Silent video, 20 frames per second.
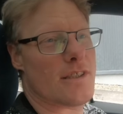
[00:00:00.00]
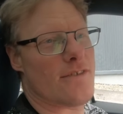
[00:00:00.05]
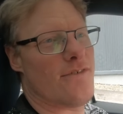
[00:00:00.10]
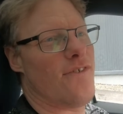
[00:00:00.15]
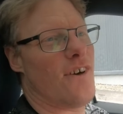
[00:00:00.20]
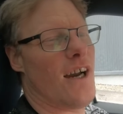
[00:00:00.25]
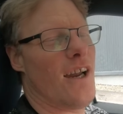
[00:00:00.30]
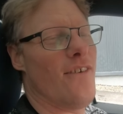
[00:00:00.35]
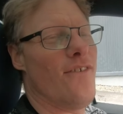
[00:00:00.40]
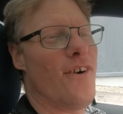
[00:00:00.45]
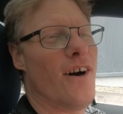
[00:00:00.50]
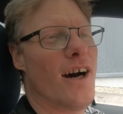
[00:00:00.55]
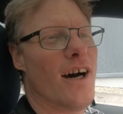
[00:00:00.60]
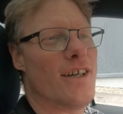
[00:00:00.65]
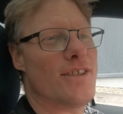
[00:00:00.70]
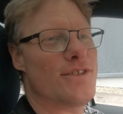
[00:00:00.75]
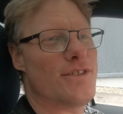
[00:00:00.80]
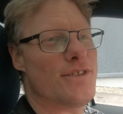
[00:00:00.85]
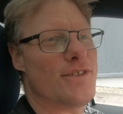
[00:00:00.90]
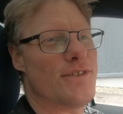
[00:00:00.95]

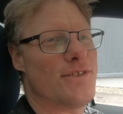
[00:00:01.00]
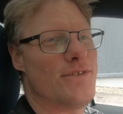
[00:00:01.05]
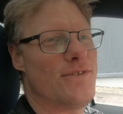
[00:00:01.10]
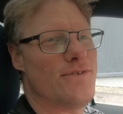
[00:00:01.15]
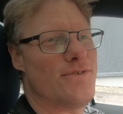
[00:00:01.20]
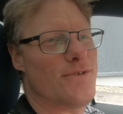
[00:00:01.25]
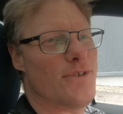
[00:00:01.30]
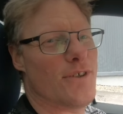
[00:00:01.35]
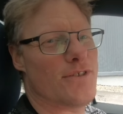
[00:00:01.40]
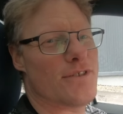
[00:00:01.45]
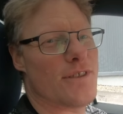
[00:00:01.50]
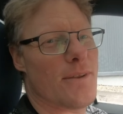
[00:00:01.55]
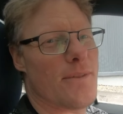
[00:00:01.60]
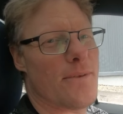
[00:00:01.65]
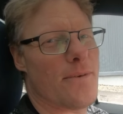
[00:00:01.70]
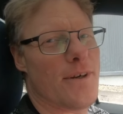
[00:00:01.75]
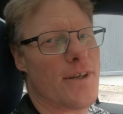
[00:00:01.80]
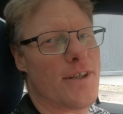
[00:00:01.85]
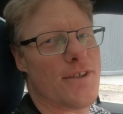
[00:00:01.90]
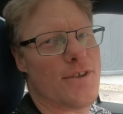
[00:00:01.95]

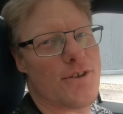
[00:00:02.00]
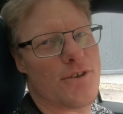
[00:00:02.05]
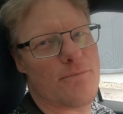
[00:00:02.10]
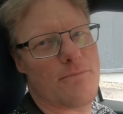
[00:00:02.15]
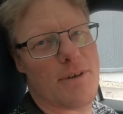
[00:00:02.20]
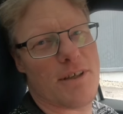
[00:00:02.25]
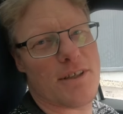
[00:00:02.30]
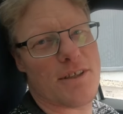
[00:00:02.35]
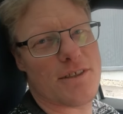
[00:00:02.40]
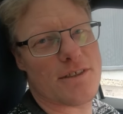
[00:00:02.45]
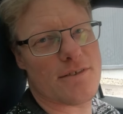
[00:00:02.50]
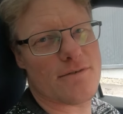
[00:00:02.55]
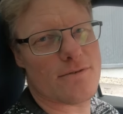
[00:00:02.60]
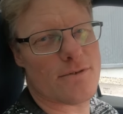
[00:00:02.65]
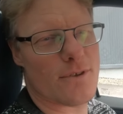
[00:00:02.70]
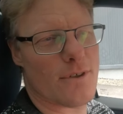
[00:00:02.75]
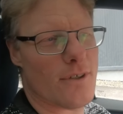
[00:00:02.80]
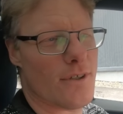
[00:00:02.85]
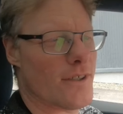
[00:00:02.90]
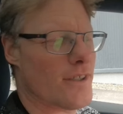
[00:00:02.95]
543 newton meters of
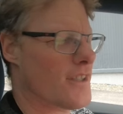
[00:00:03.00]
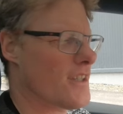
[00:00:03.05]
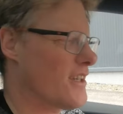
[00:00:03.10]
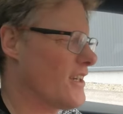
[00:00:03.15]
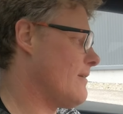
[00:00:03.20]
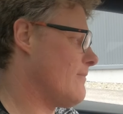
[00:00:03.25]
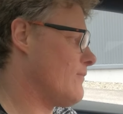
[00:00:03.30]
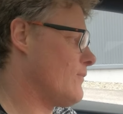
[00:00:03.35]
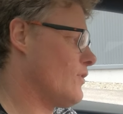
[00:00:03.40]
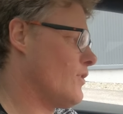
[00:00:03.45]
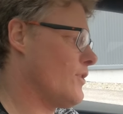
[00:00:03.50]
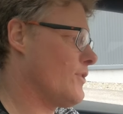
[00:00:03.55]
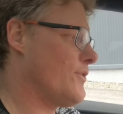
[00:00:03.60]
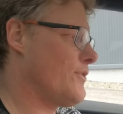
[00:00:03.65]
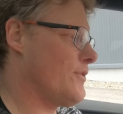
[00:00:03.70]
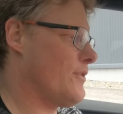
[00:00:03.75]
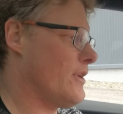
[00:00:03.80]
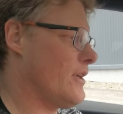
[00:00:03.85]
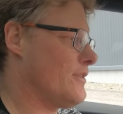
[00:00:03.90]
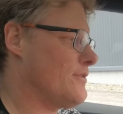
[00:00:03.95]
torque, Not
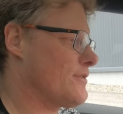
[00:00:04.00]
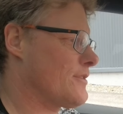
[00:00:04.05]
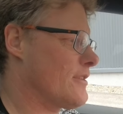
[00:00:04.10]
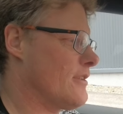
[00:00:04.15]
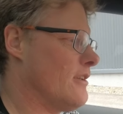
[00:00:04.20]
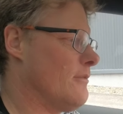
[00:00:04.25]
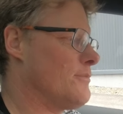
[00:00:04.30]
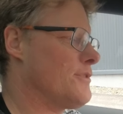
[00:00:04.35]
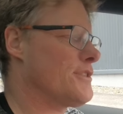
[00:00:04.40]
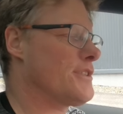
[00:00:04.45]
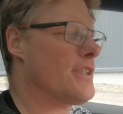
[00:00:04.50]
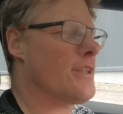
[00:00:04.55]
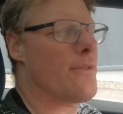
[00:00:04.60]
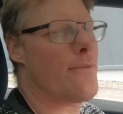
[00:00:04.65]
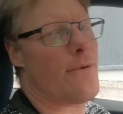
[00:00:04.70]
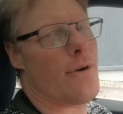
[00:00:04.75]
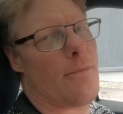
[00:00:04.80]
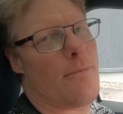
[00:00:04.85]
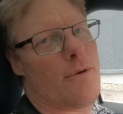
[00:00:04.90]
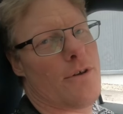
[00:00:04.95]
to 100 kilometers in
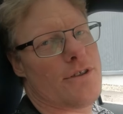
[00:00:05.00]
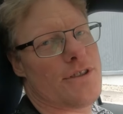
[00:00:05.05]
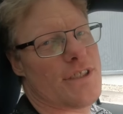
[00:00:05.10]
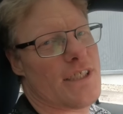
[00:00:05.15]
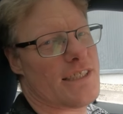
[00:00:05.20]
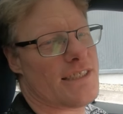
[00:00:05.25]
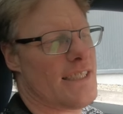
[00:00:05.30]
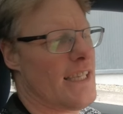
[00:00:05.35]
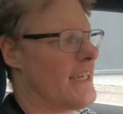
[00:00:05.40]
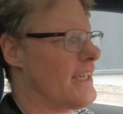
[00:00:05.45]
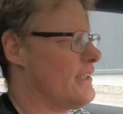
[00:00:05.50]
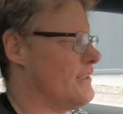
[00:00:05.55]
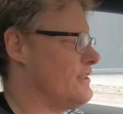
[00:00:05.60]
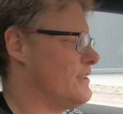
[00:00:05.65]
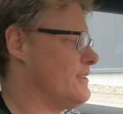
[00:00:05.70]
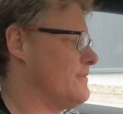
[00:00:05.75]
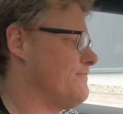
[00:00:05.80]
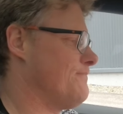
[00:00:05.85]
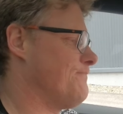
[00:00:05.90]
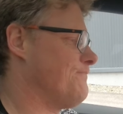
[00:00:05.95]
3.6
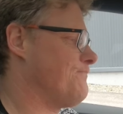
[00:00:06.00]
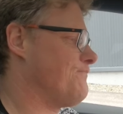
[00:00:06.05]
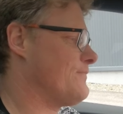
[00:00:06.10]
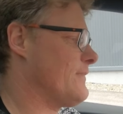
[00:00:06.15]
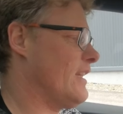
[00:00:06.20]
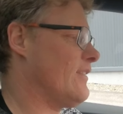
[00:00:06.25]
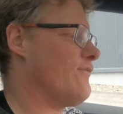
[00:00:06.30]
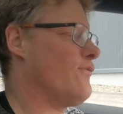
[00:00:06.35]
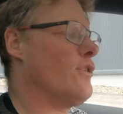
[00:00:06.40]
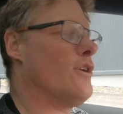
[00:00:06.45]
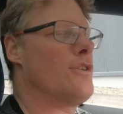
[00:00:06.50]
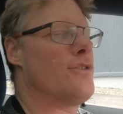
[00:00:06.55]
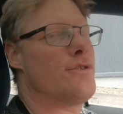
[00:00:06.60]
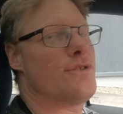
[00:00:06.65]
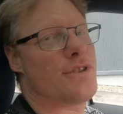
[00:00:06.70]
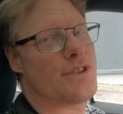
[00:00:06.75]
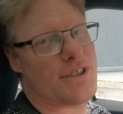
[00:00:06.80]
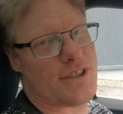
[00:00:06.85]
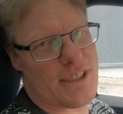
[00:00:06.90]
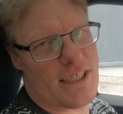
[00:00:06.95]
seconds and
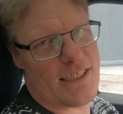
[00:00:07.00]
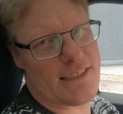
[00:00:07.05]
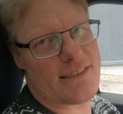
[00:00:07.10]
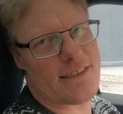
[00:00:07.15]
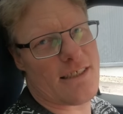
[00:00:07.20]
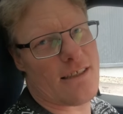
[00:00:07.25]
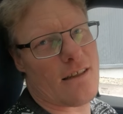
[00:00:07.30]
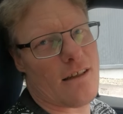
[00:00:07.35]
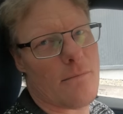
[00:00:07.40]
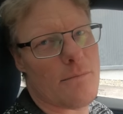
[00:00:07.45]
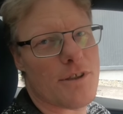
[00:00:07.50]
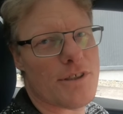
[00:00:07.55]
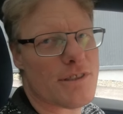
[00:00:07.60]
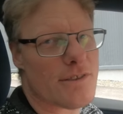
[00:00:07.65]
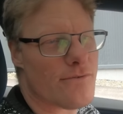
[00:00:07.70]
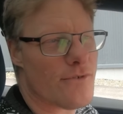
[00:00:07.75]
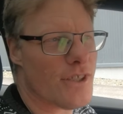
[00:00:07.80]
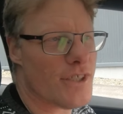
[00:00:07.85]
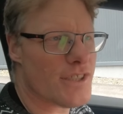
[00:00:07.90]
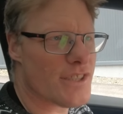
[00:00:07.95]
460 kilometers
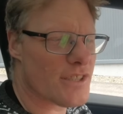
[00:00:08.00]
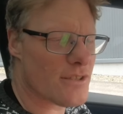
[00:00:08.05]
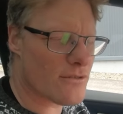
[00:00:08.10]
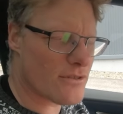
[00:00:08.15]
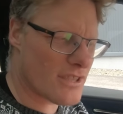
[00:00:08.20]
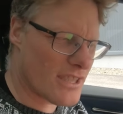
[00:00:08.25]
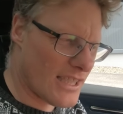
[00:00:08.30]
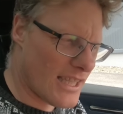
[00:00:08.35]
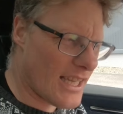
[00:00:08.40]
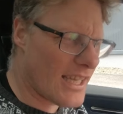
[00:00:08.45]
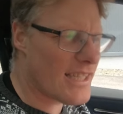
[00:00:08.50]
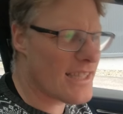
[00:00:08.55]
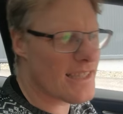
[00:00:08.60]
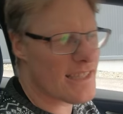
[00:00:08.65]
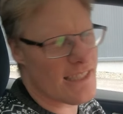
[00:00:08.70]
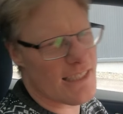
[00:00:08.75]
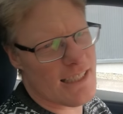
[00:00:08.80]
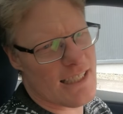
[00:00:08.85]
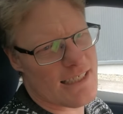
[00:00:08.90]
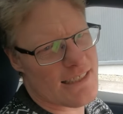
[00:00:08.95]
of range, so
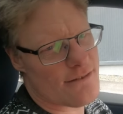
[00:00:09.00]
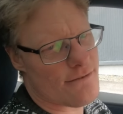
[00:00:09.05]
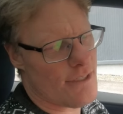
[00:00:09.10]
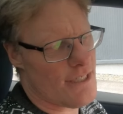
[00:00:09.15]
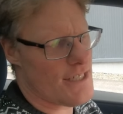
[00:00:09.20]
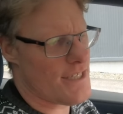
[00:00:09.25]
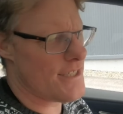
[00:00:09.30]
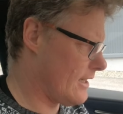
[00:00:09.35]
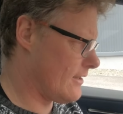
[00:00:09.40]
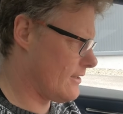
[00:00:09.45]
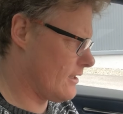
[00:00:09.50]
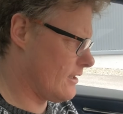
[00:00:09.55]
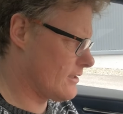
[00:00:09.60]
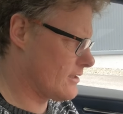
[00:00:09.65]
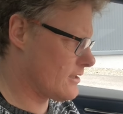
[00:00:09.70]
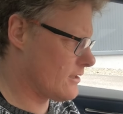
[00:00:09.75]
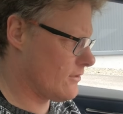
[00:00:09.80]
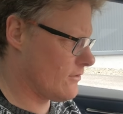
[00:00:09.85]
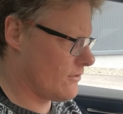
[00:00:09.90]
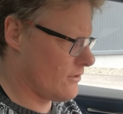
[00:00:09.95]
slightly less range. And
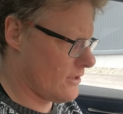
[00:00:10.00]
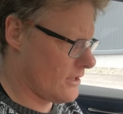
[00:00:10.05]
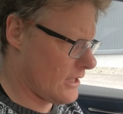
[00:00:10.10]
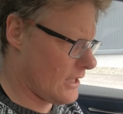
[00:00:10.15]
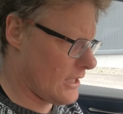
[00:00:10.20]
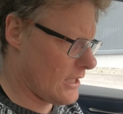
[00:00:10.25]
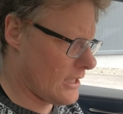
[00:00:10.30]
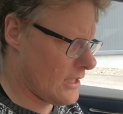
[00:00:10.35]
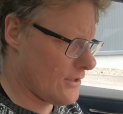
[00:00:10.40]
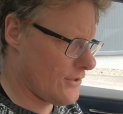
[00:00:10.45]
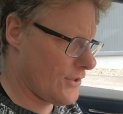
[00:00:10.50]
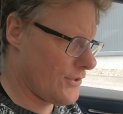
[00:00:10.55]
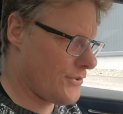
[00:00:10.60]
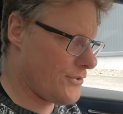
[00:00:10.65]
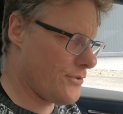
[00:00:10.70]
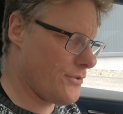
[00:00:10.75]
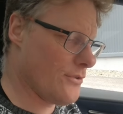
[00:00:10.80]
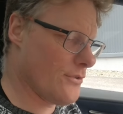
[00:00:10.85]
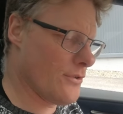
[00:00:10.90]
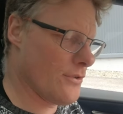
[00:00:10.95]
also uh, the
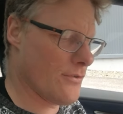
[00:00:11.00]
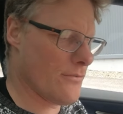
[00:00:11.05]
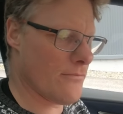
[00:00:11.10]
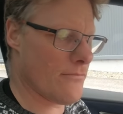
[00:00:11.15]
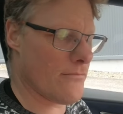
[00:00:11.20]
two